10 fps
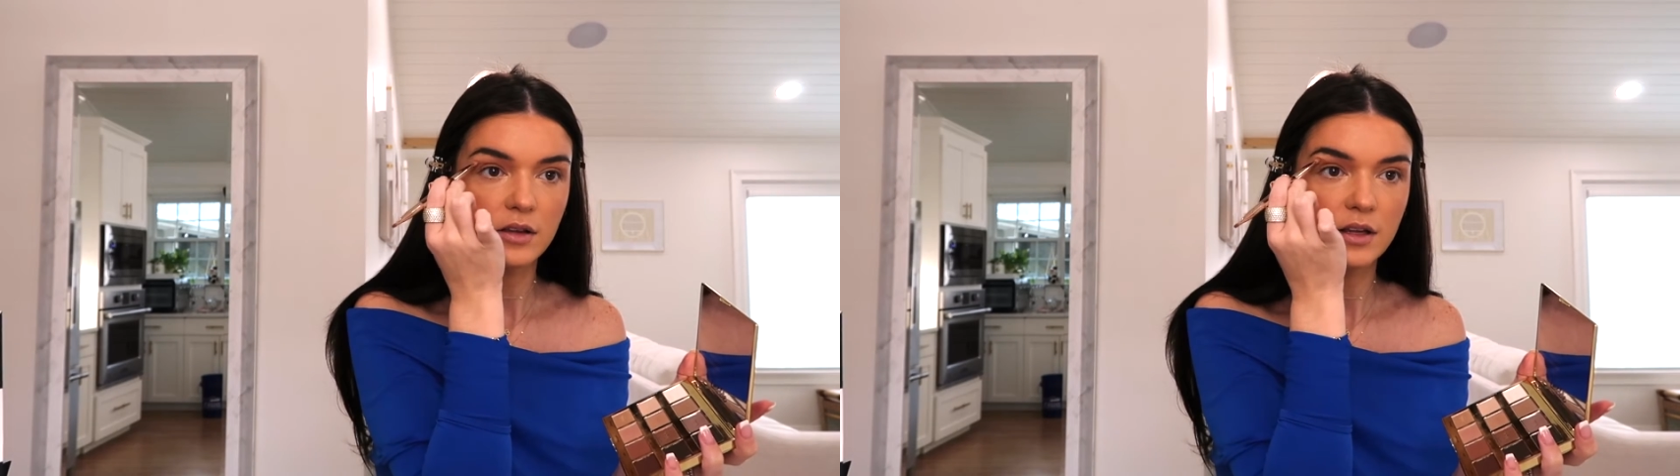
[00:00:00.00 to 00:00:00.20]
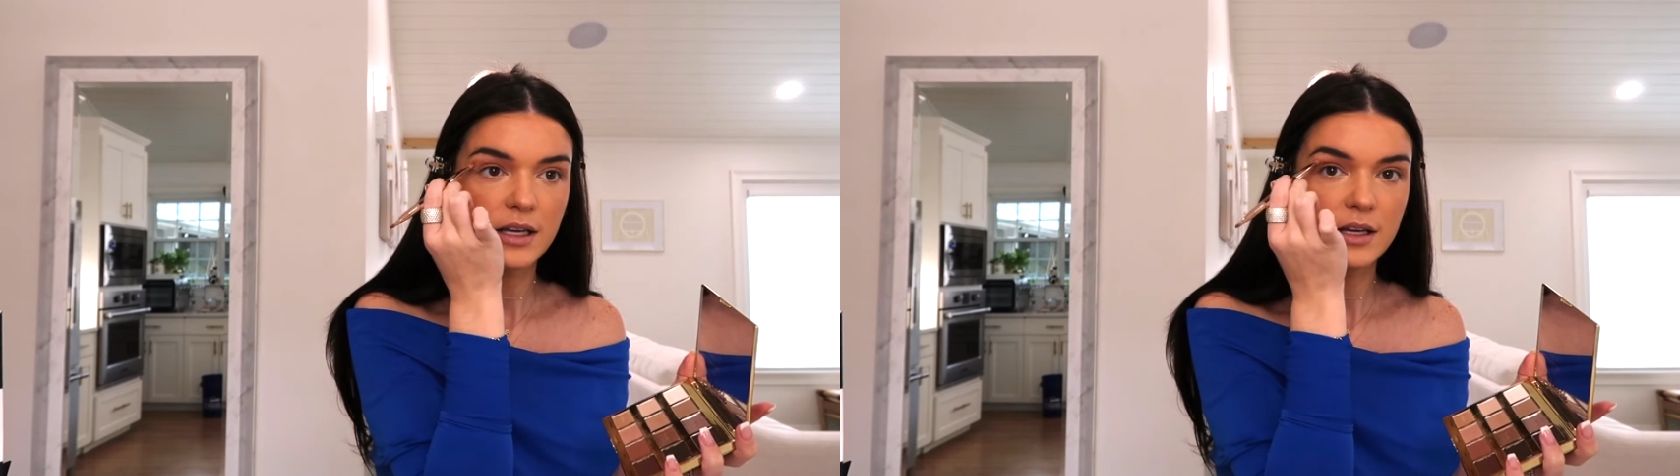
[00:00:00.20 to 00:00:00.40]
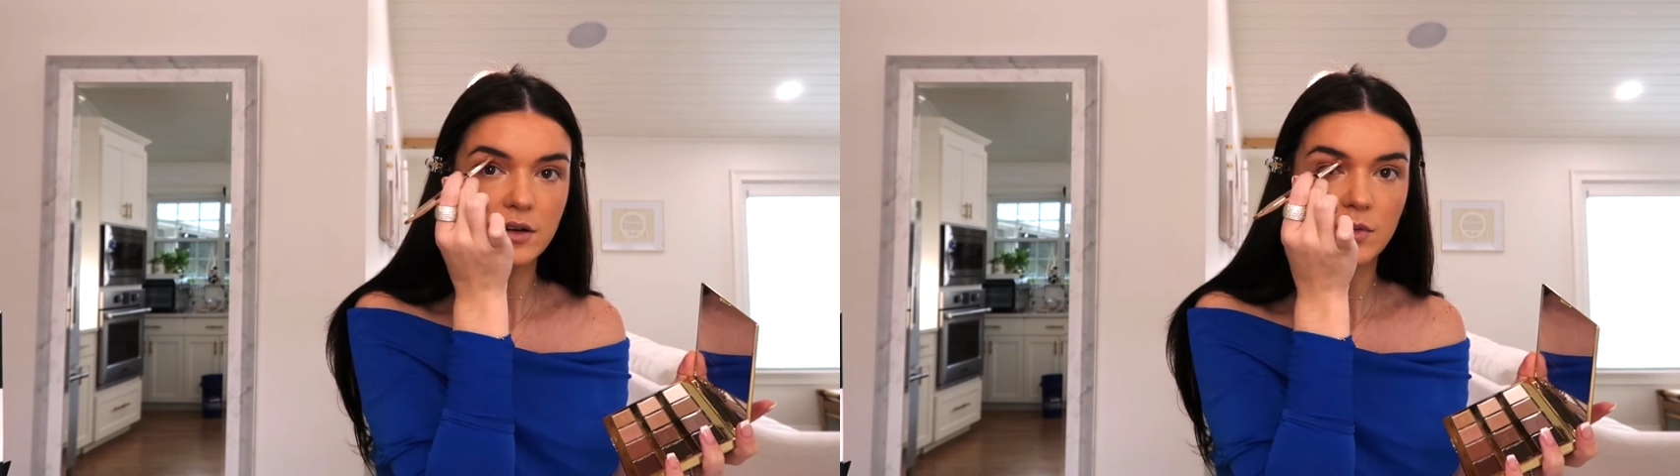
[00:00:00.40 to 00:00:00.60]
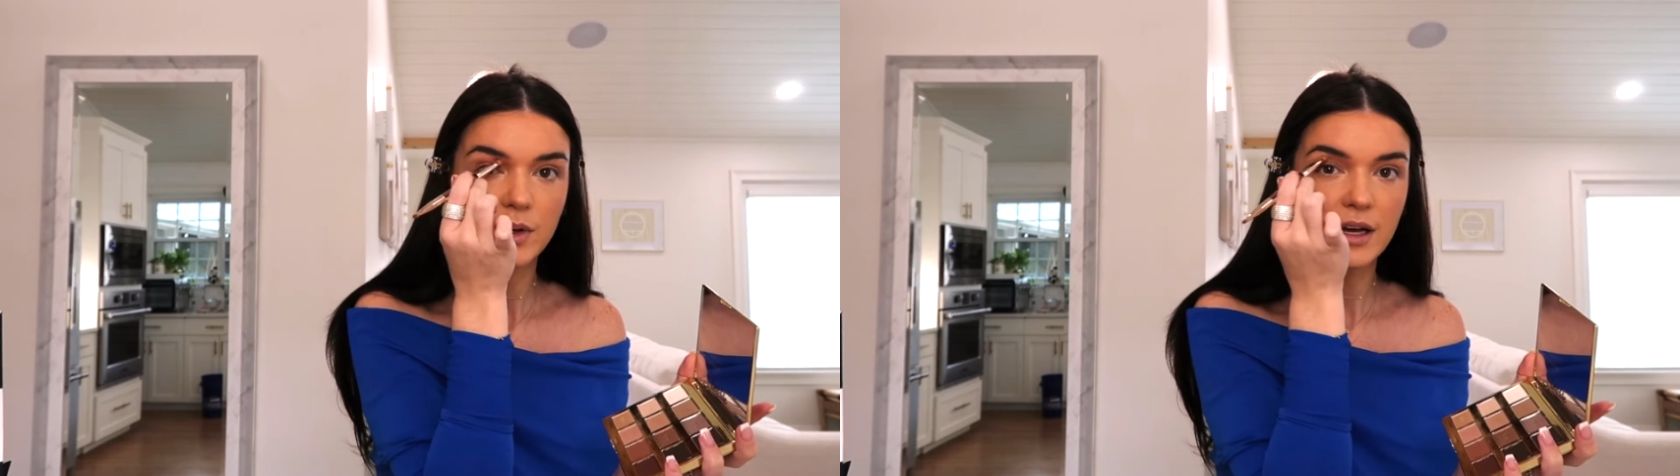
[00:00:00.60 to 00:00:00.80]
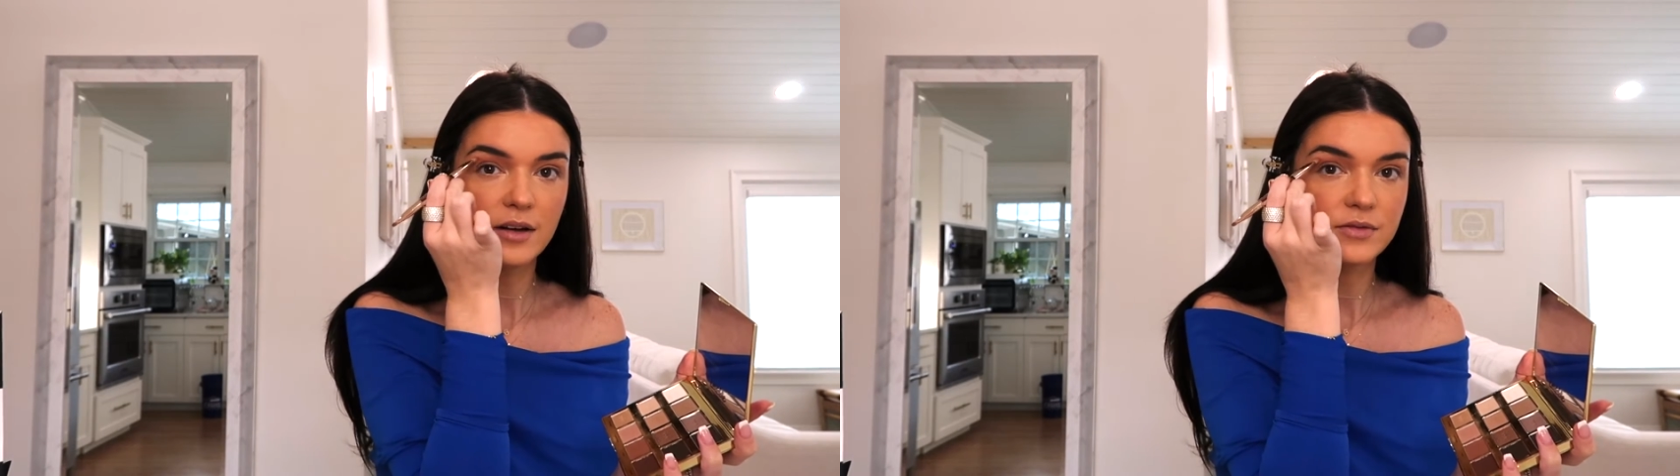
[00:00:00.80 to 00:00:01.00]
little
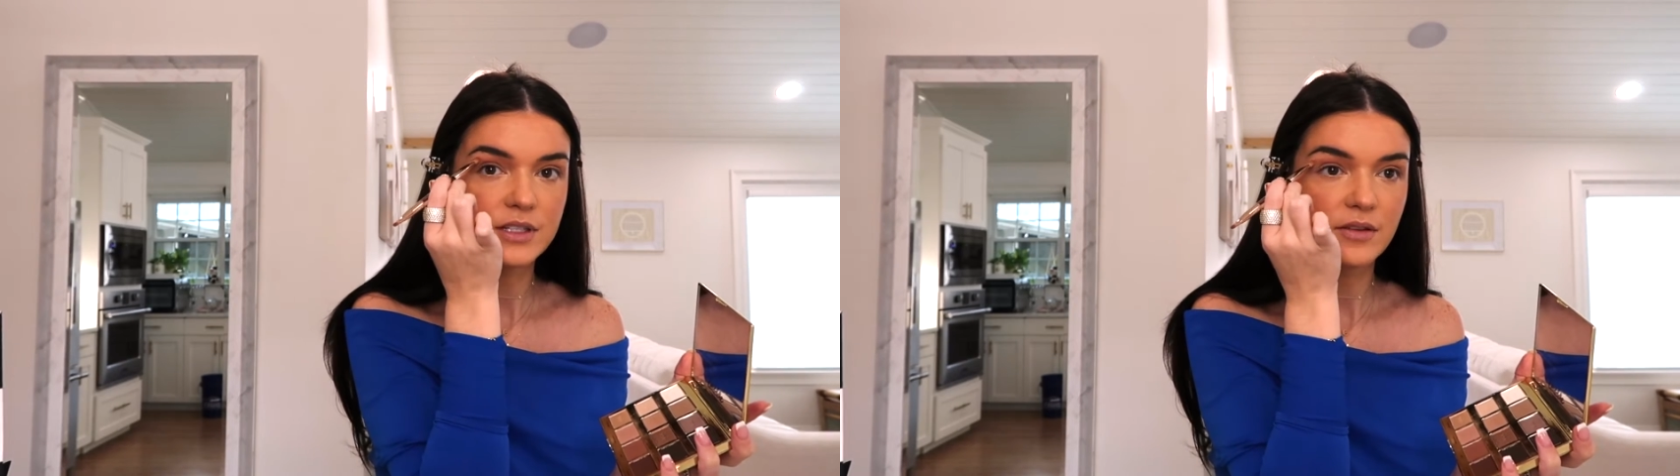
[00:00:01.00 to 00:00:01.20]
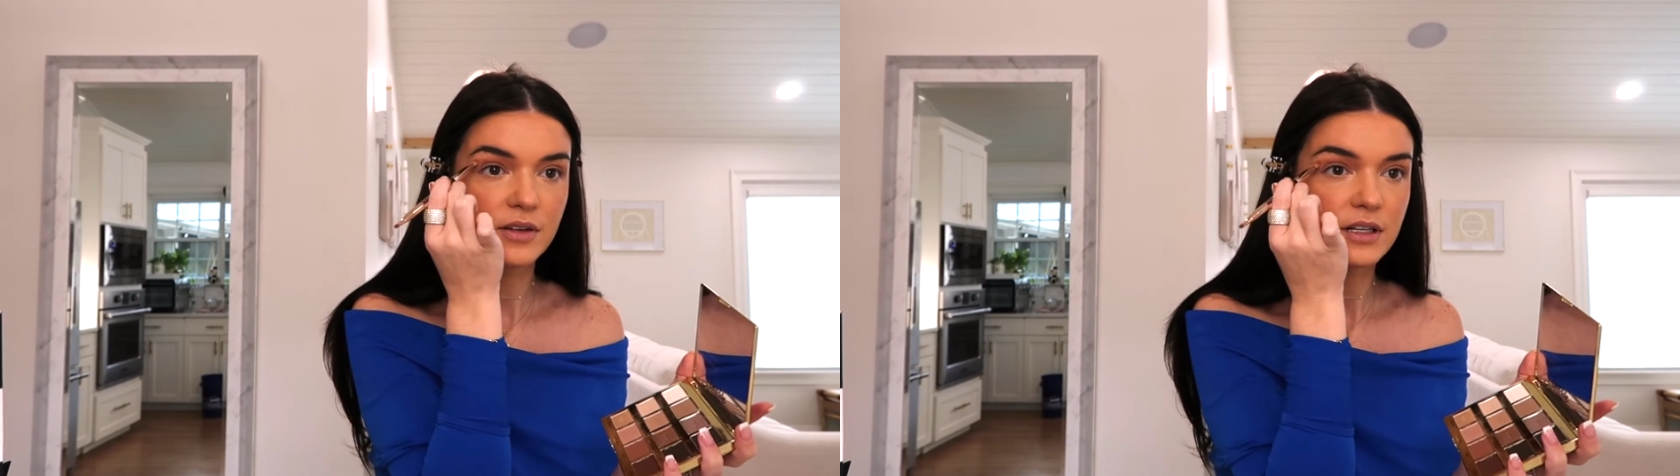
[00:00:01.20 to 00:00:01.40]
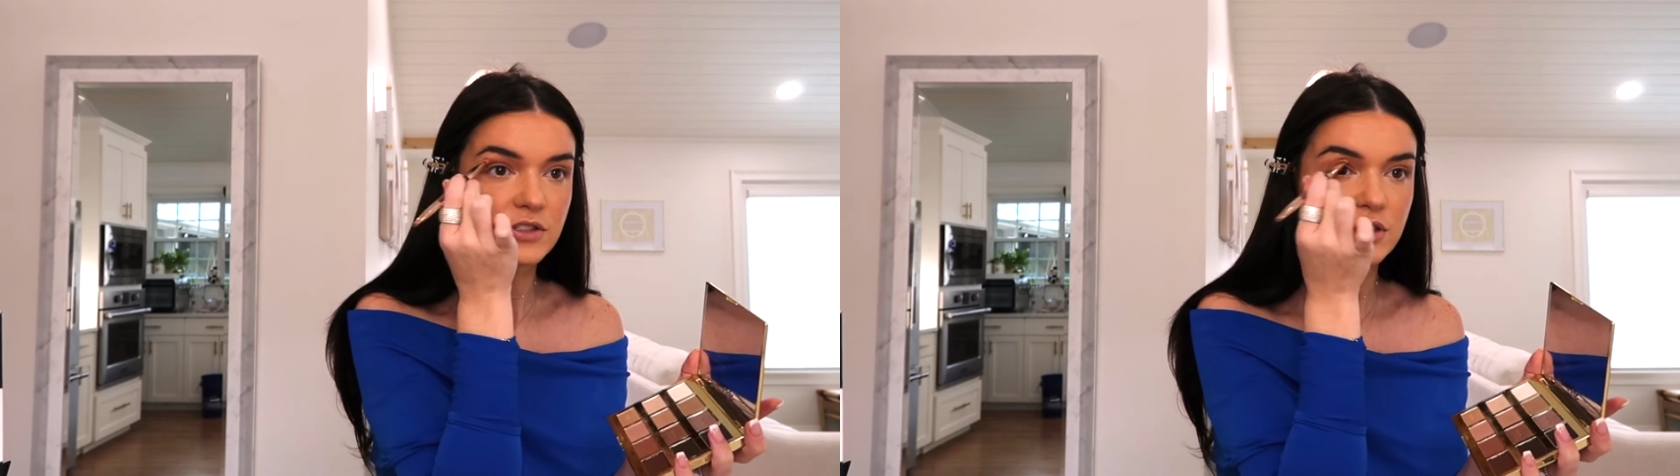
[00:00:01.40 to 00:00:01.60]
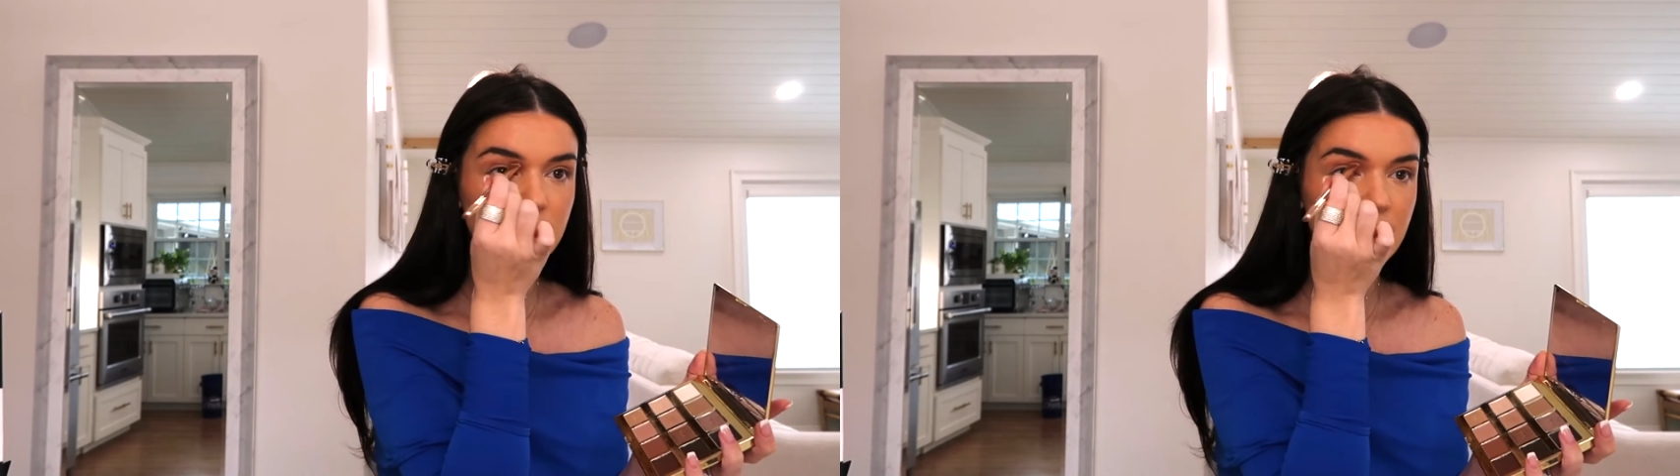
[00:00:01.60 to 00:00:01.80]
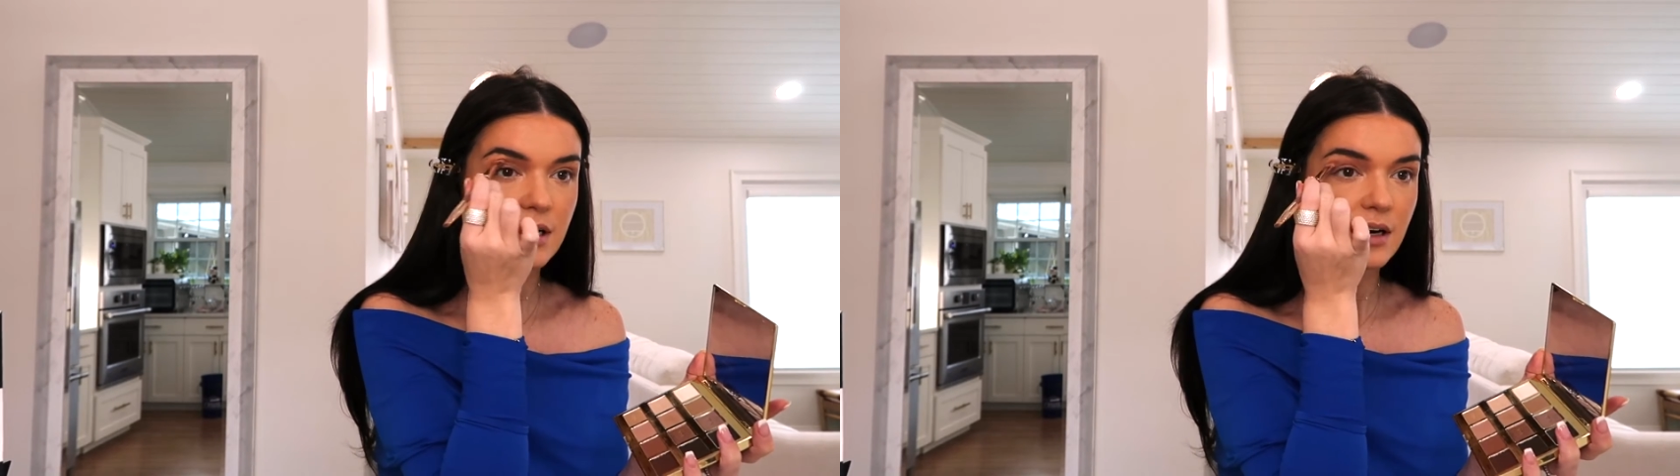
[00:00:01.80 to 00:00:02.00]
bit of definition
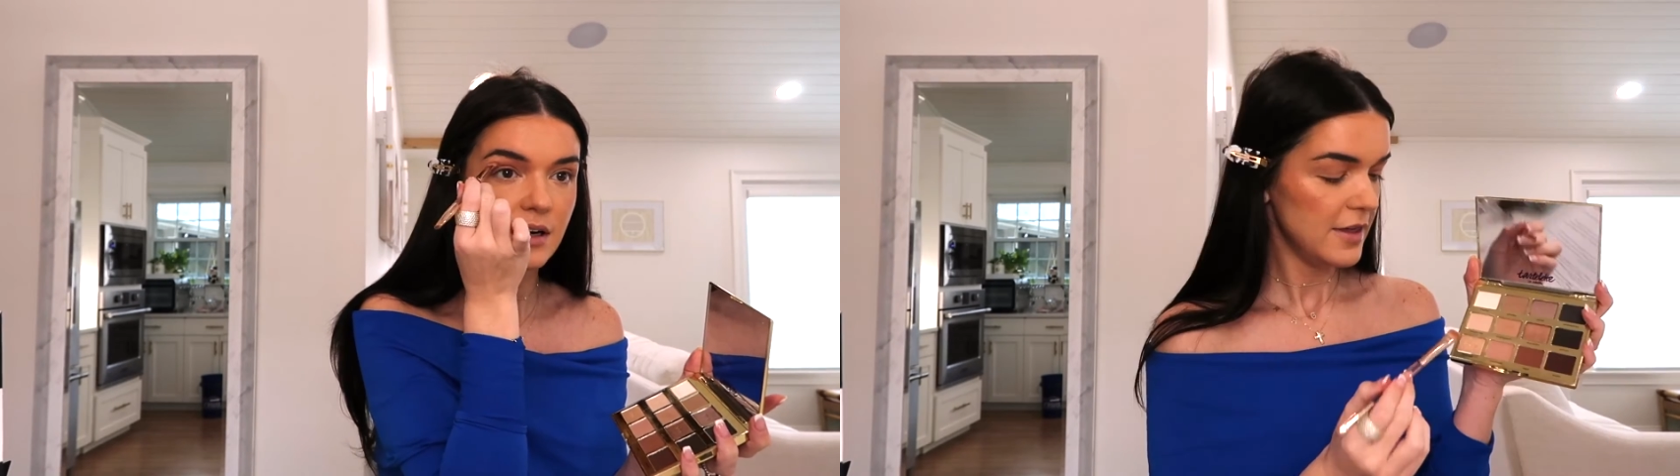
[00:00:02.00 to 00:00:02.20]
here.